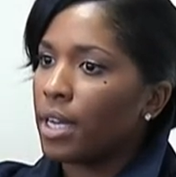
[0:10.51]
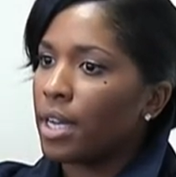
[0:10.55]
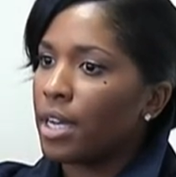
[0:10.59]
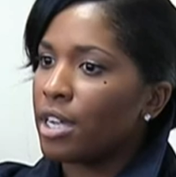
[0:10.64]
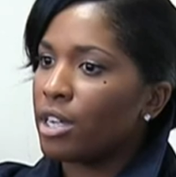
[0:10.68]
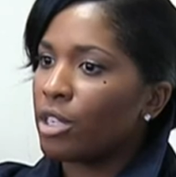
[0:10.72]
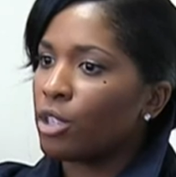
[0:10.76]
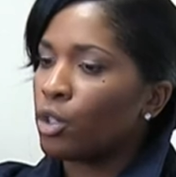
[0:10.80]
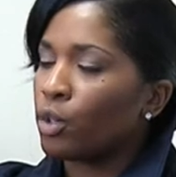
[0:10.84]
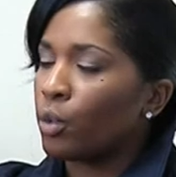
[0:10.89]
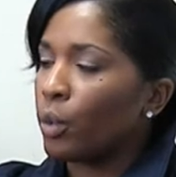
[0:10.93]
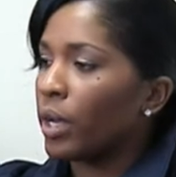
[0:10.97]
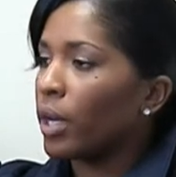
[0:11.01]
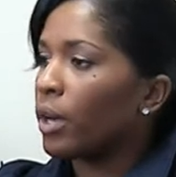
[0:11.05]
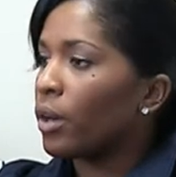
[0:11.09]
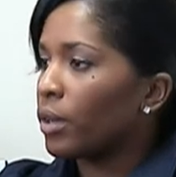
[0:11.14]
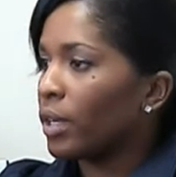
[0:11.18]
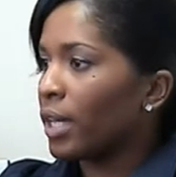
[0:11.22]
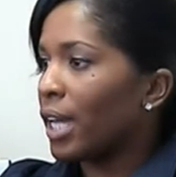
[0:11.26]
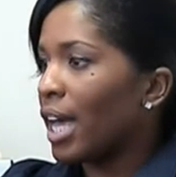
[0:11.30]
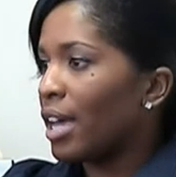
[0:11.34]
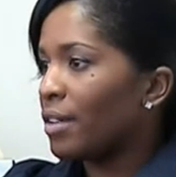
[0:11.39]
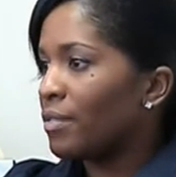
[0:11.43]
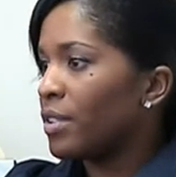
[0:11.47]
enjoy her
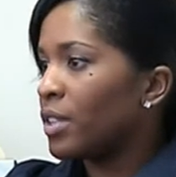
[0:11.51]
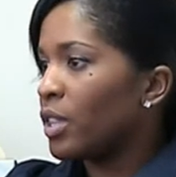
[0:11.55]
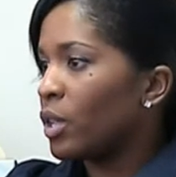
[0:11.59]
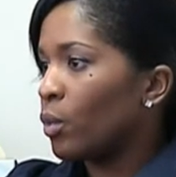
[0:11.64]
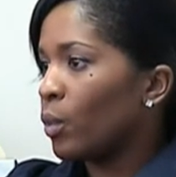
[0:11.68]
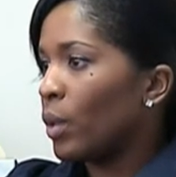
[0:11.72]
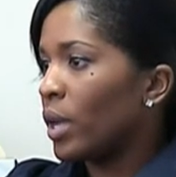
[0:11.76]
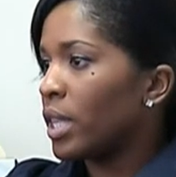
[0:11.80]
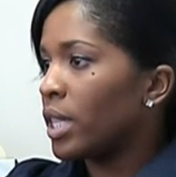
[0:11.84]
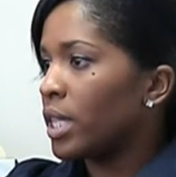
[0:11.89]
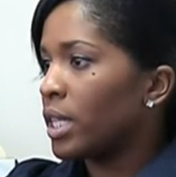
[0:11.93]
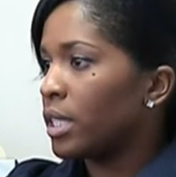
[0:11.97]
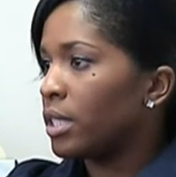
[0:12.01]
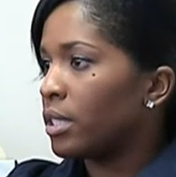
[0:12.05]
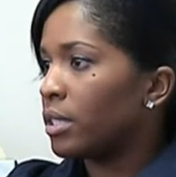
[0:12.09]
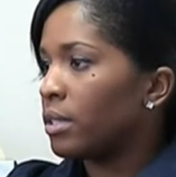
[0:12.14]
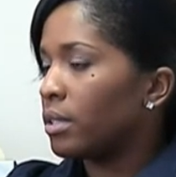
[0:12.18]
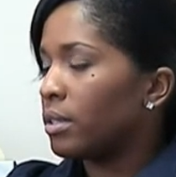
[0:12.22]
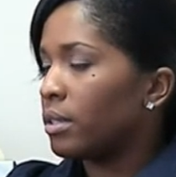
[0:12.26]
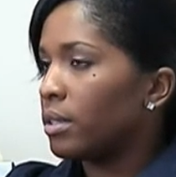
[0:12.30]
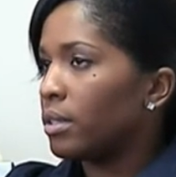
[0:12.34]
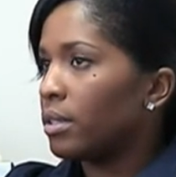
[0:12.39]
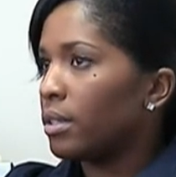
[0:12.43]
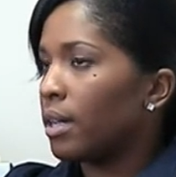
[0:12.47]
life in the way that
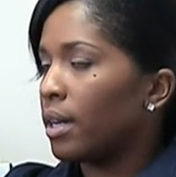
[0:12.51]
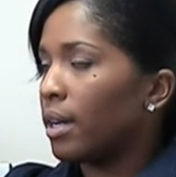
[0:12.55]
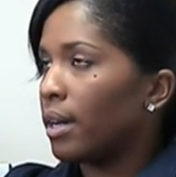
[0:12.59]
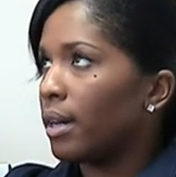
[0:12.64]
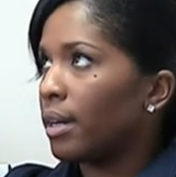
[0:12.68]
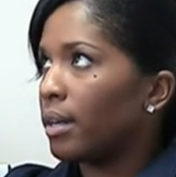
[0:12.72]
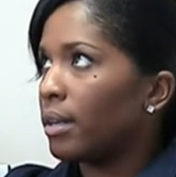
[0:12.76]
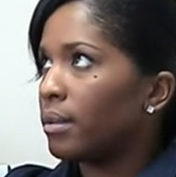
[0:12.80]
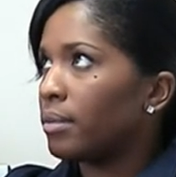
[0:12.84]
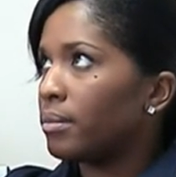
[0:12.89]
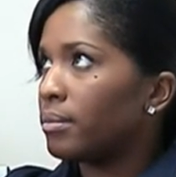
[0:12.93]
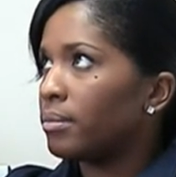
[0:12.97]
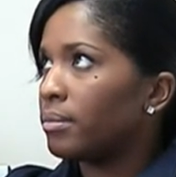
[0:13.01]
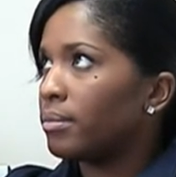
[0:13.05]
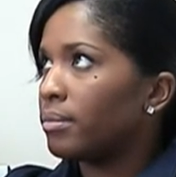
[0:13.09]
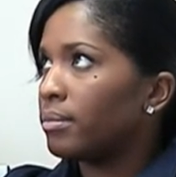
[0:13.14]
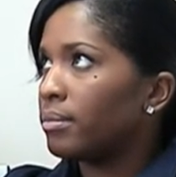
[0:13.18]
um,